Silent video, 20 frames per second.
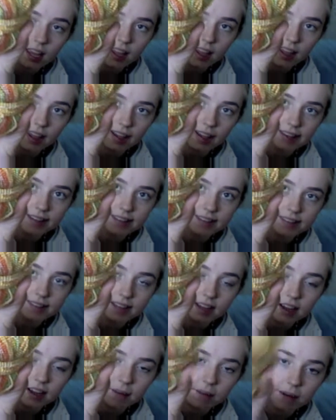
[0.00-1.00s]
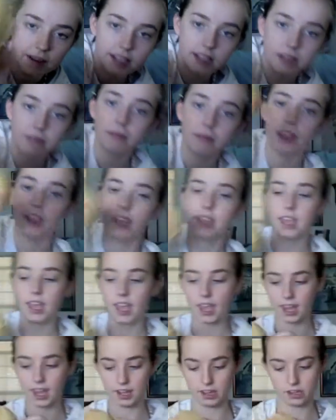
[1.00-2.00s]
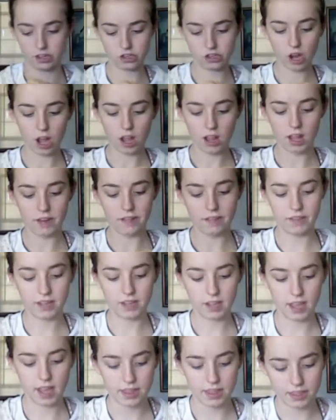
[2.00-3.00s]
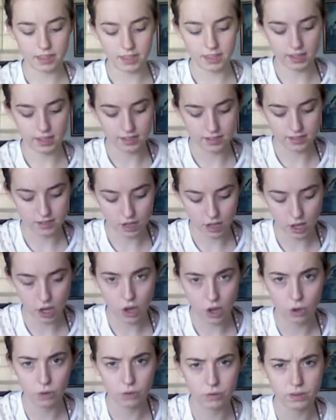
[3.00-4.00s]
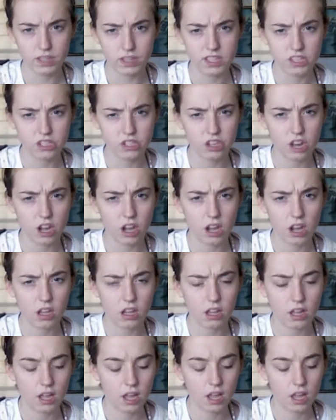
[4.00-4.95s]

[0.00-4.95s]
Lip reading: And I did make a shawl out of it. I think it's the Oaklet shawl.